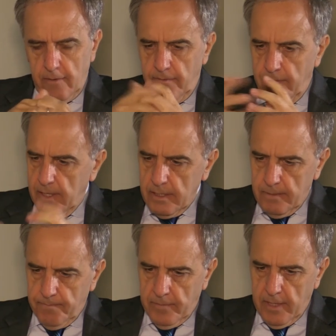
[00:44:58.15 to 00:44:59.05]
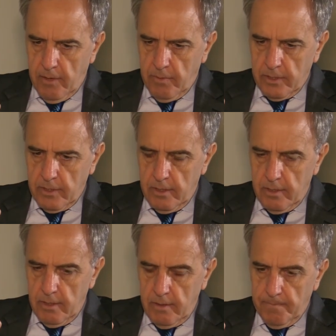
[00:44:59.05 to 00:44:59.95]
first,
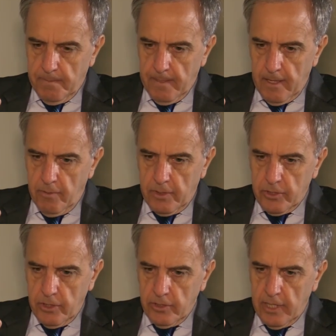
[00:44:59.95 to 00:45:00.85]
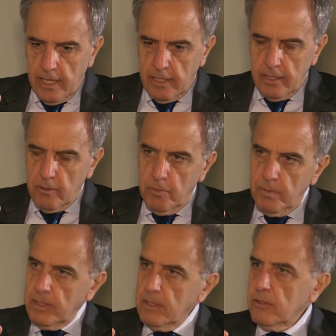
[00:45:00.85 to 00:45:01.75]
our society would
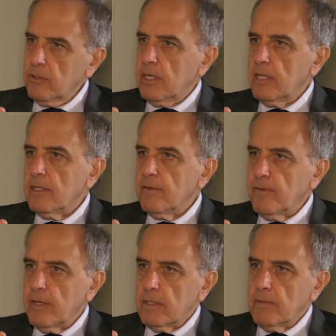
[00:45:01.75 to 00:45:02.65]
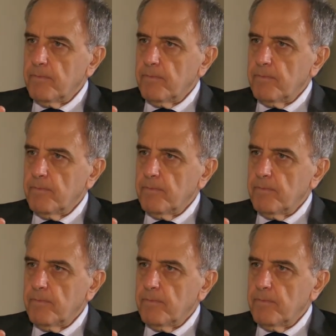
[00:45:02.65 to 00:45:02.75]
be totally different.